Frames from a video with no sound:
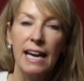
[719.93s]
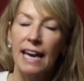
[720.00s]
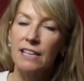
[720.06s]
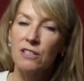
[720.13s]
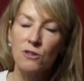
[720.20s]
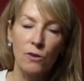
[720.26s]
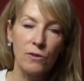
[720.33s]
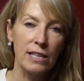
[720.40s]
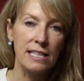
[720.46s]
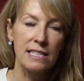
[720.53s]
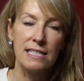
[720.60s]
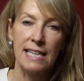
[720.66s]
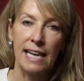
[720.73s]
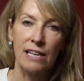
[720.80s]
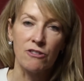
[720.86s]
It's not that
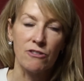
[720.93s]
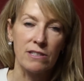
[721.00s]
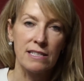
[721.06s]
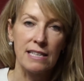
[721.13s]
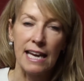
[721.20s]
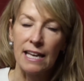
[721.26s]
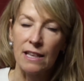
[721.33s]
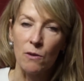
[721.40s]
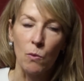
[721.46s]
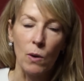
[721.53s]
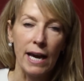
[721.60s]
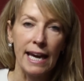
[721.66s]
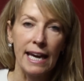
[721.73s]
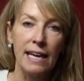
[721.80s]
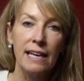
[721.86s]
it's dangerous either
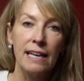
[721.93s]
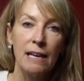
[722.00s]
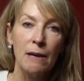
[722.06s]
way,